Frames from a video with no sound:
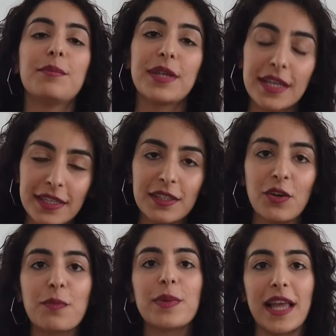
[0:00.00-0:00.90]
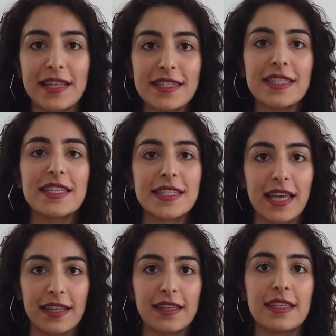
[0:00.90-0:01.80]
Bringing your plants
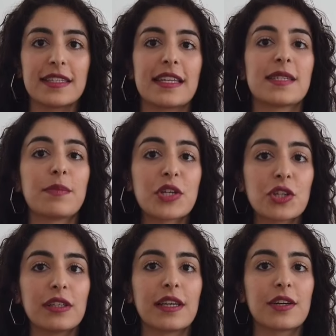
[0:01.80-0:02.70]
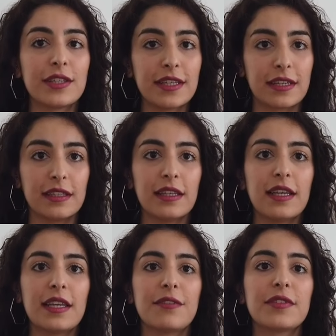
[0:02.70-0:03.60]
inside is especially critical
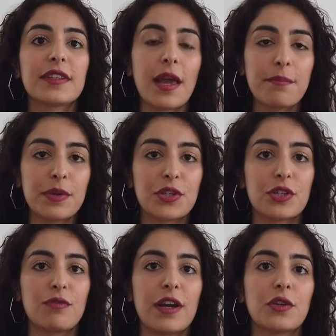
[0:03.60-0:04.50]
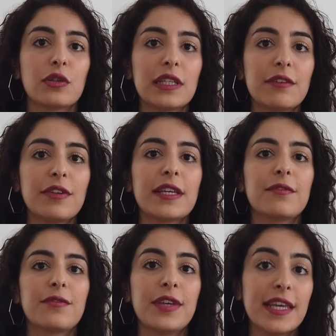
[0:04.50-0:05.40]
if the temperature where you live
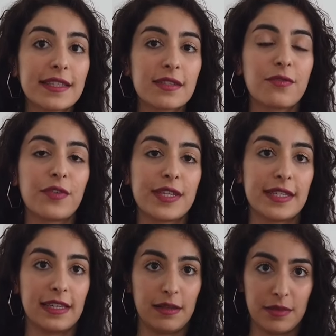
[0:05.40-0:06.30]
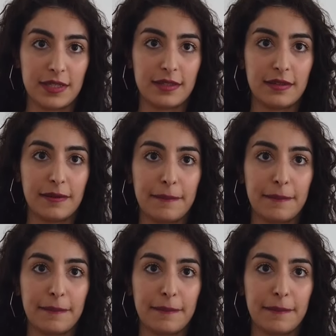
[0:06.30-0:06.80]
hits freezing limits.